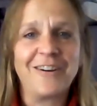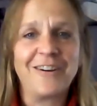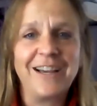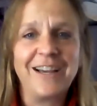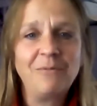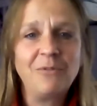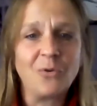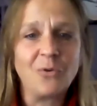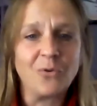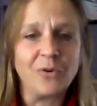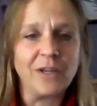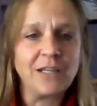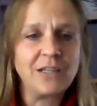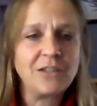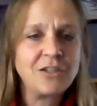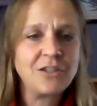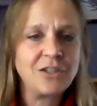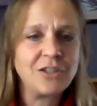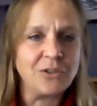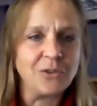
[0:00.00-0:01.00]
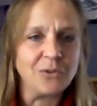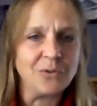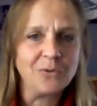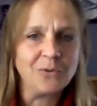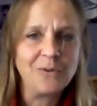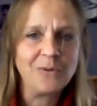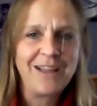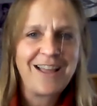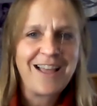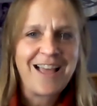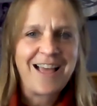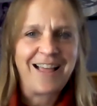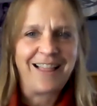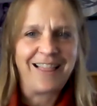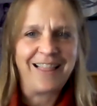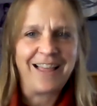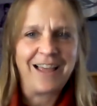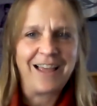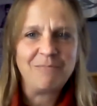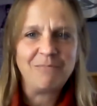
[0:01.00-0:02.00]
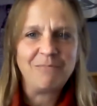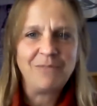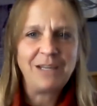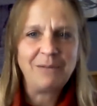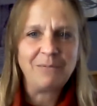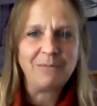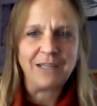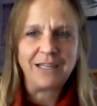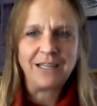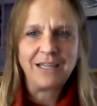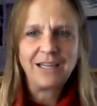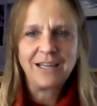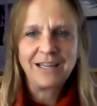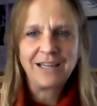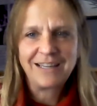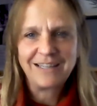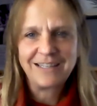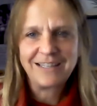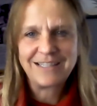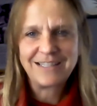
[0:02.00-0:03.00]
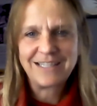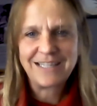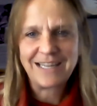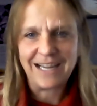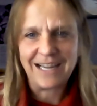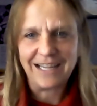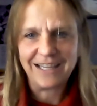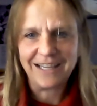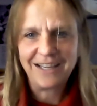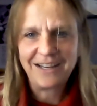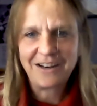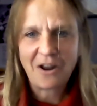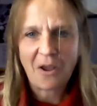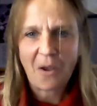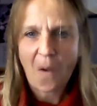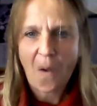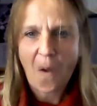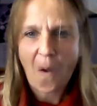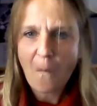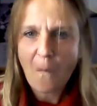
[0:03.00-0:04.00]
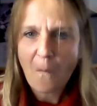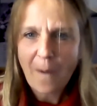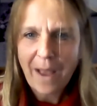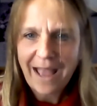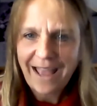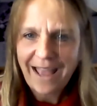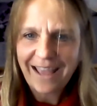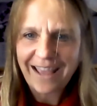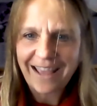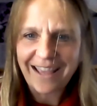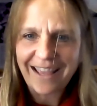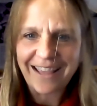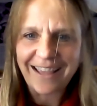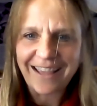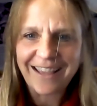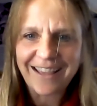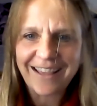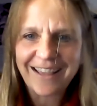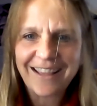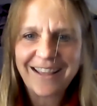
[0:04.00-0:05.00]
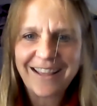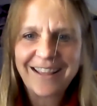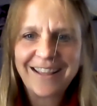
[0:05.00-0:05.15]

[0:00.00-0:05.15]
I am going to let Mimi take it away.